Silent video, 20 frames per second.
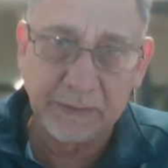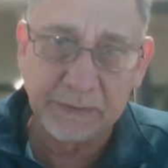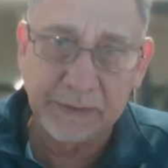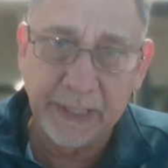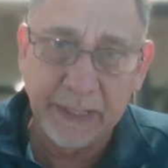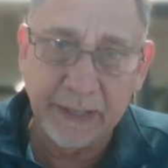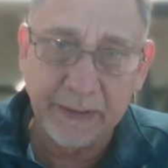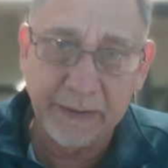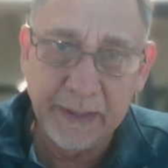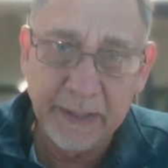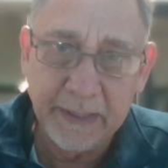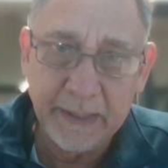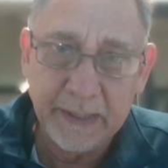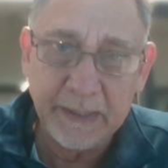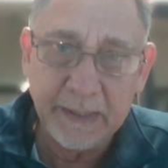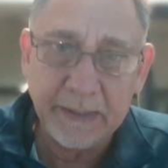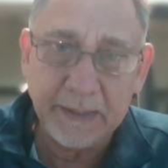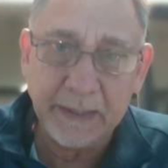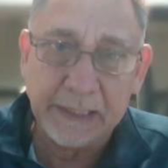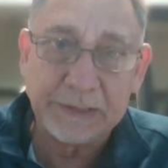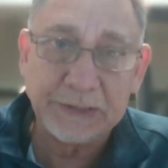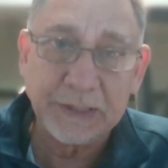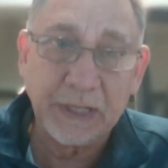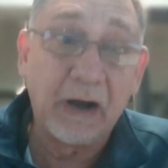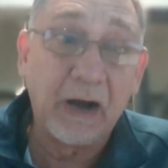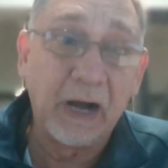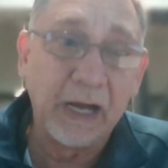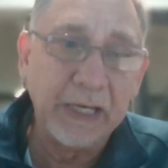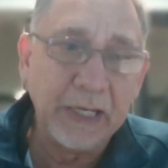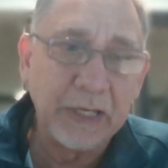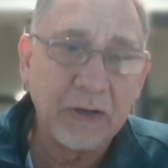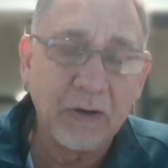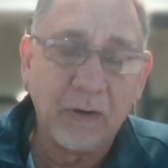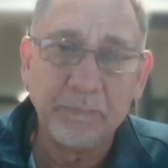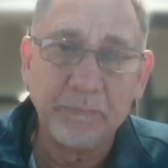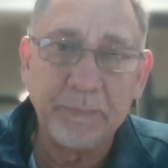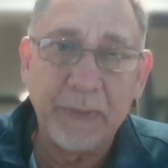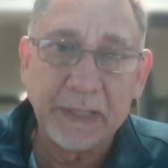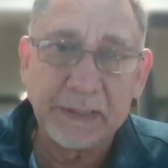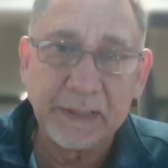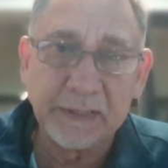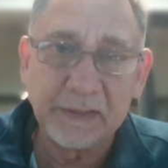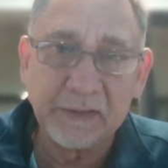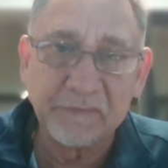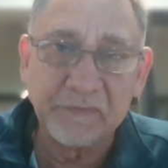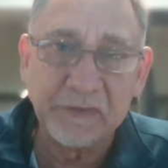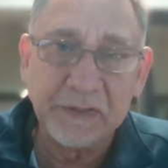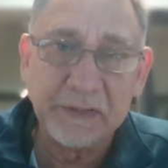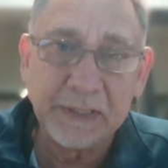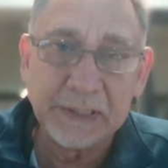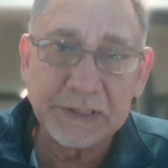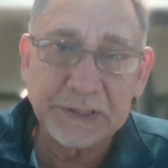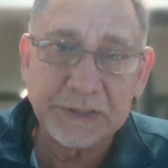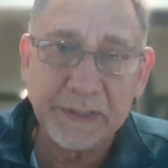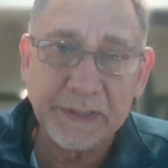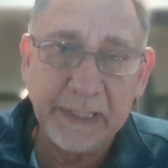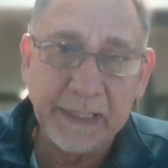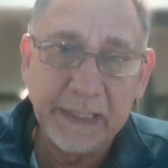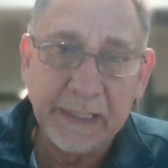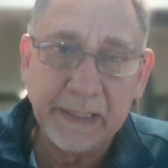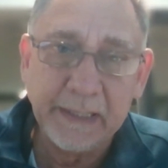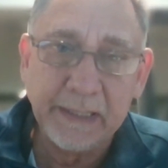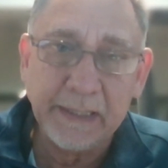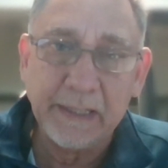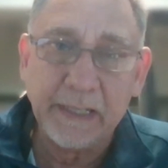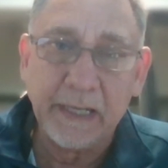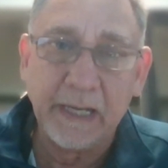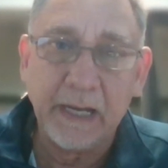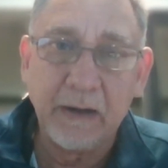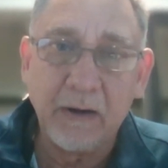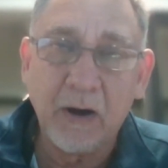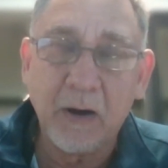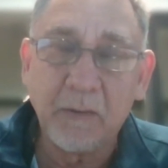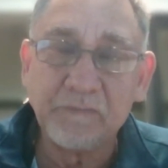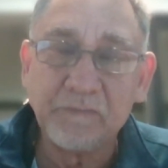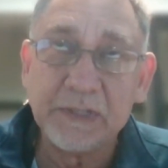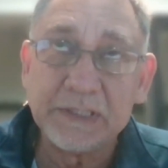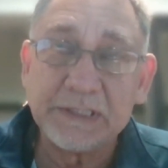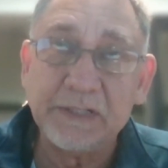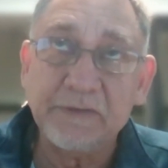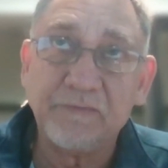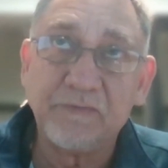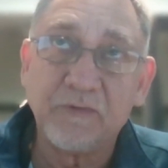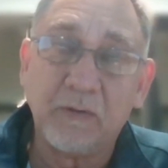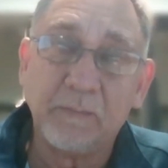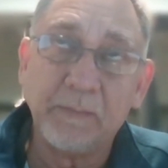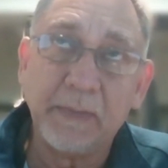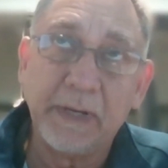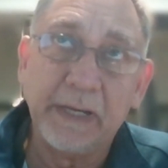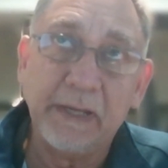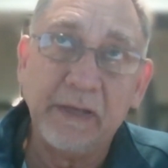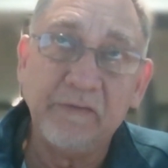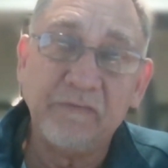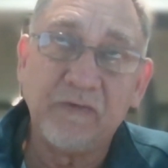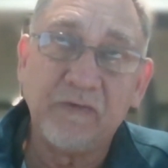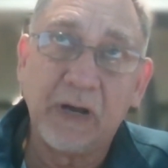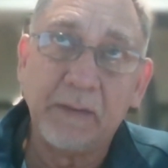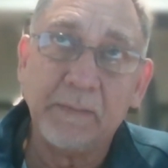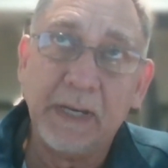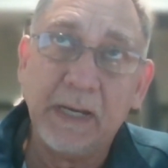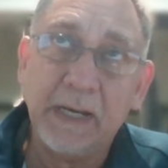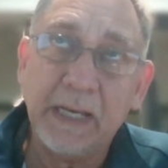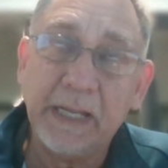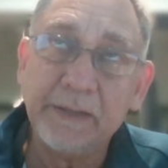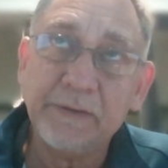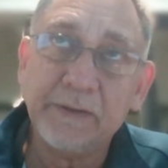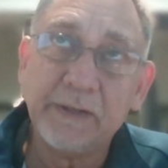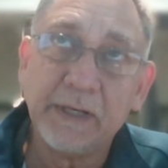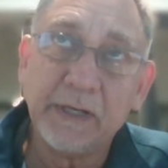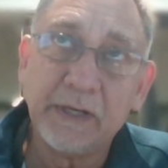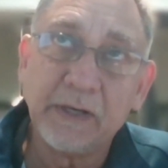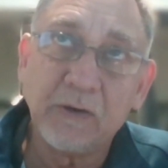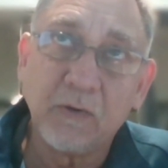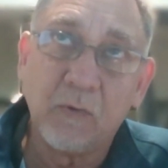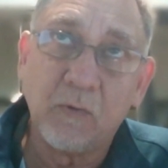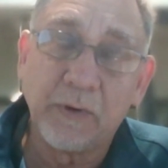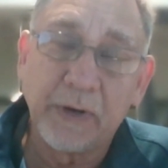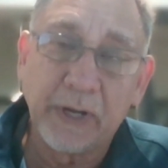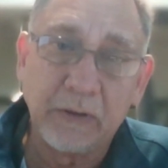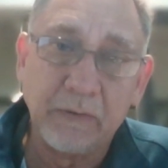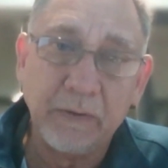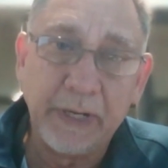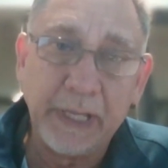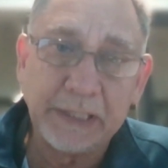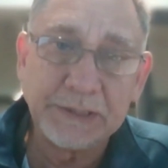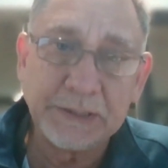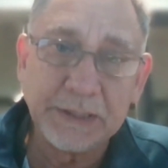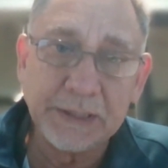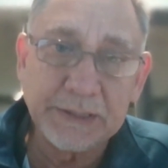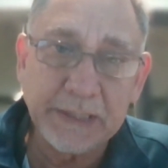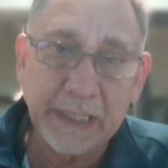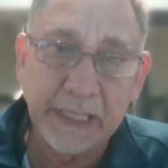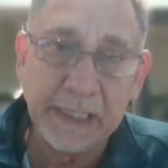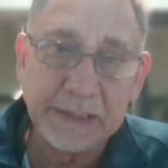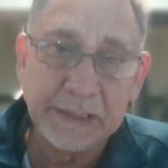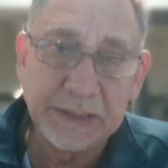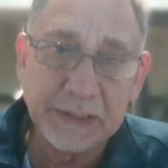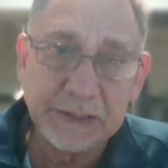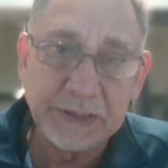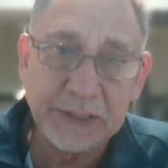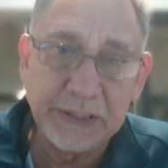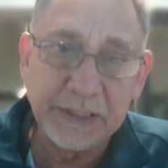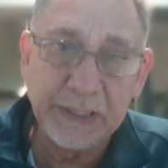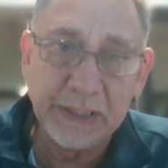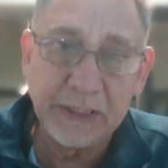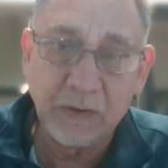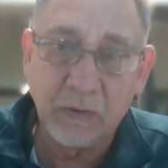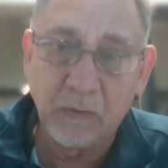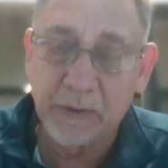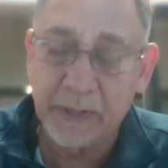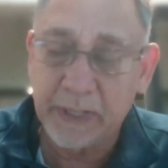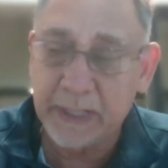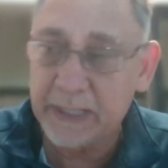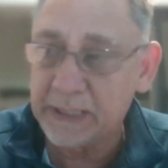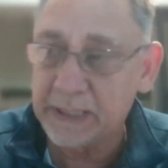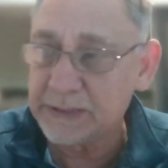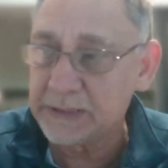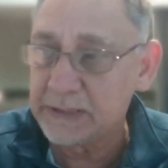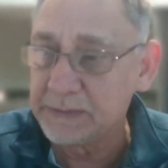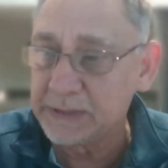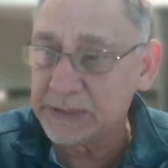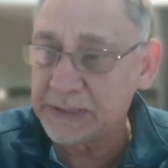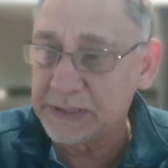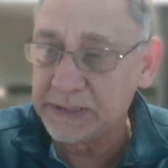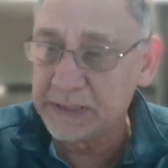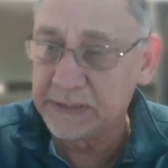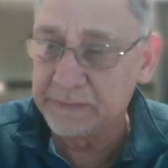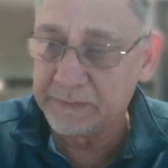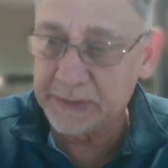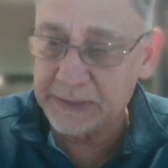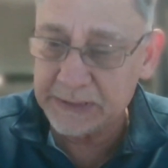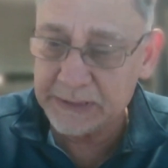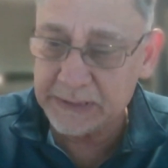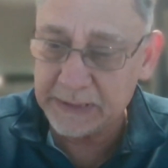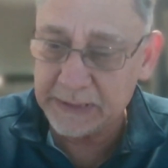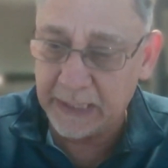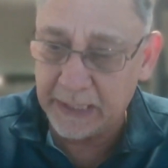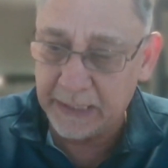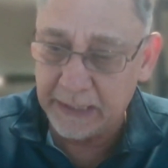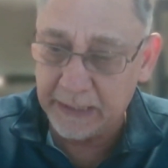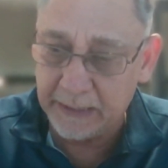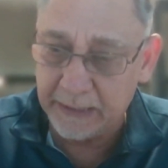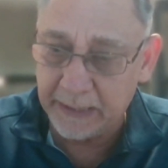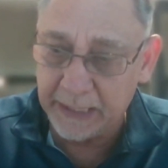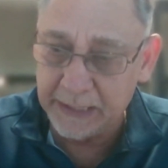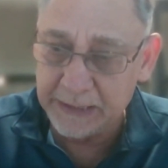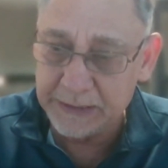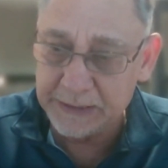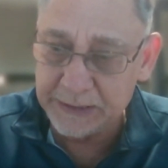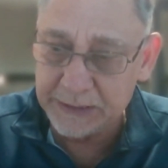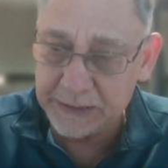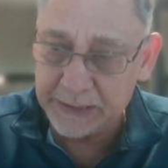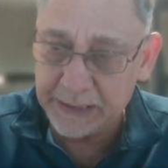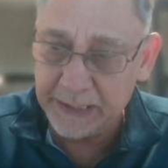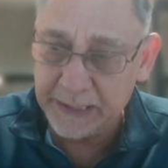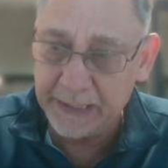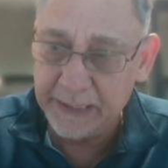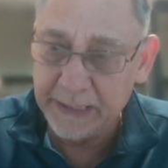there. It's a highly competitive industry. Obviously, if I'm a lender or a collections agency or a customer service agency,